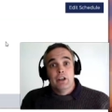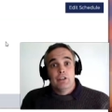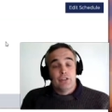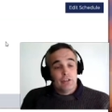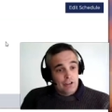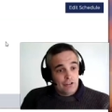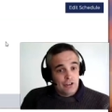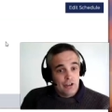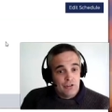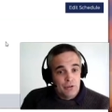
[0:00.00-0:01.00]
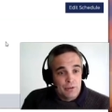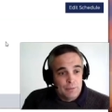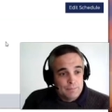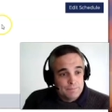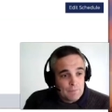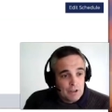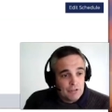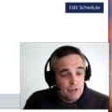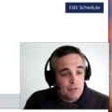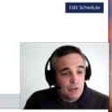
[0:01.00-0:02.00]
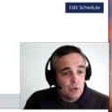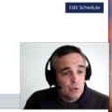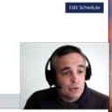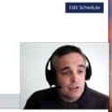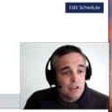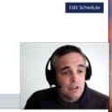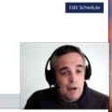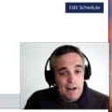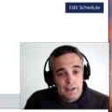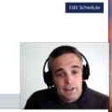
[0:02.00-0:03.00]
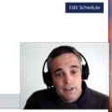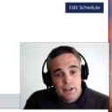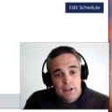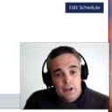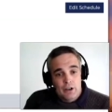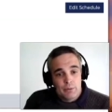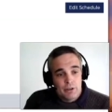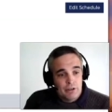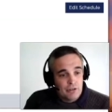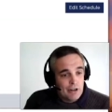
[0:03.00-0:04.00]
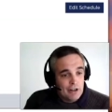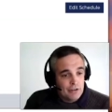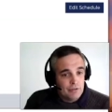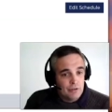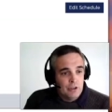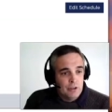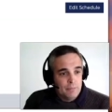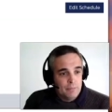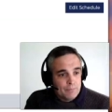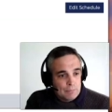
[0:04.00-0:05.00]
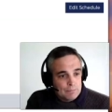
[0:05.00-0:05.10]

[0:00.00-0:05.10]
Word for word: So let's get to it. So I've got a horse here, Rennick. I'm going to transfer him